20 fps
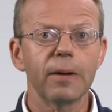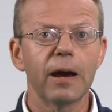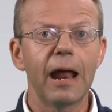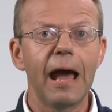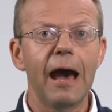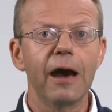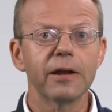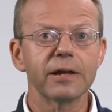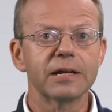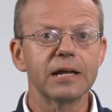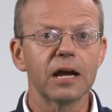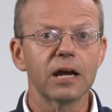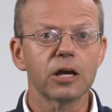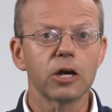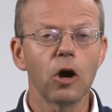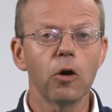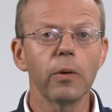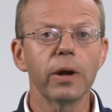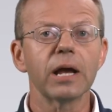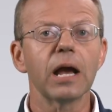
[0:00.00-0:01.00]
about how to get
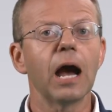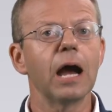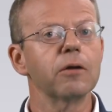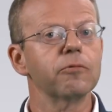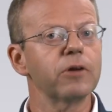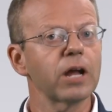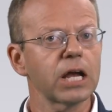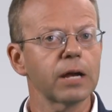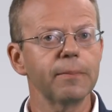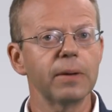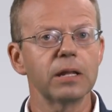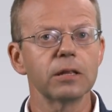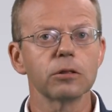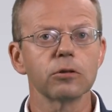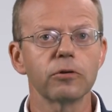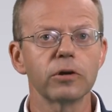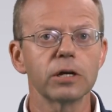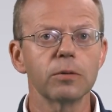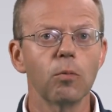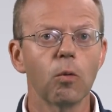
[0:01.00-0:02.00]
going, I recommend
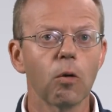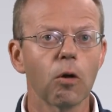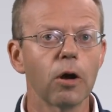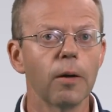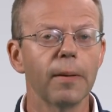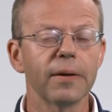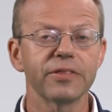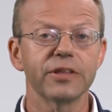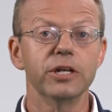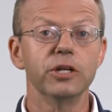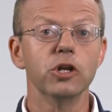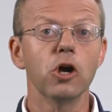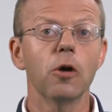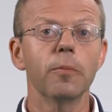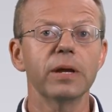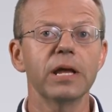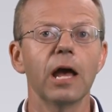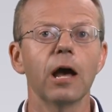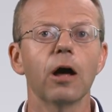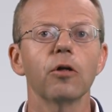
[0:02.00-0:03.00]
learning more about the
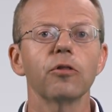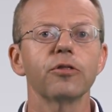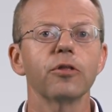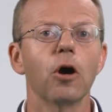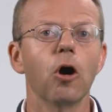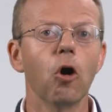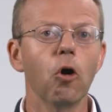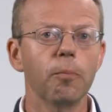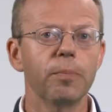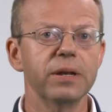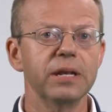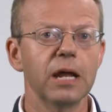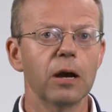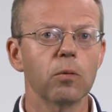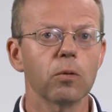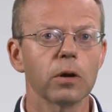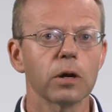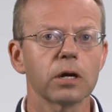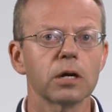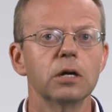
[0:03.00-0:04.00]
Nomi Health Open
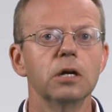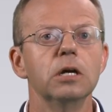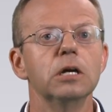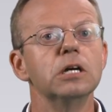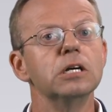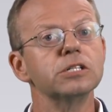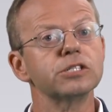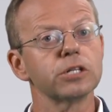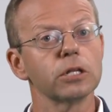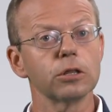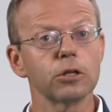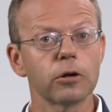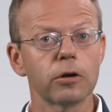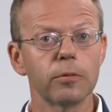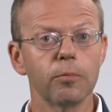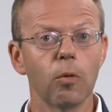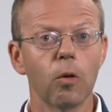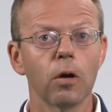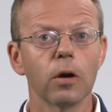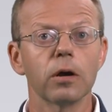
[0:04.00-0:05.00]
Network. To
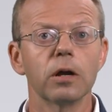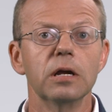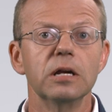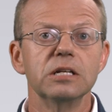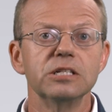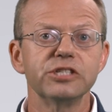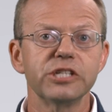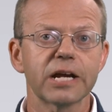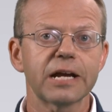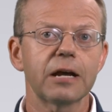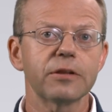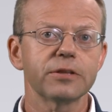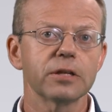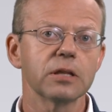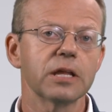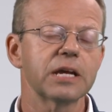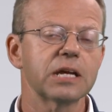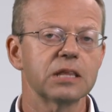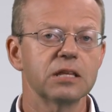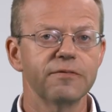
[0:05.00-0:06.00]
learn more, check out the
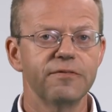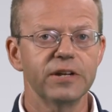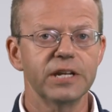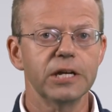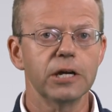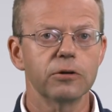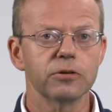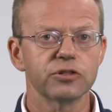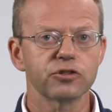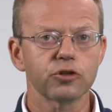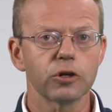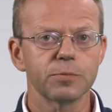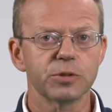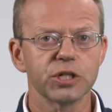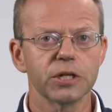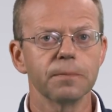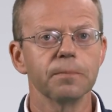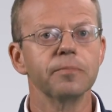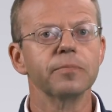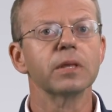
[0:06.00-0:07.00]
link in the video
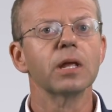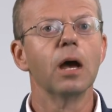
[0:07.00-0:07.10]
description.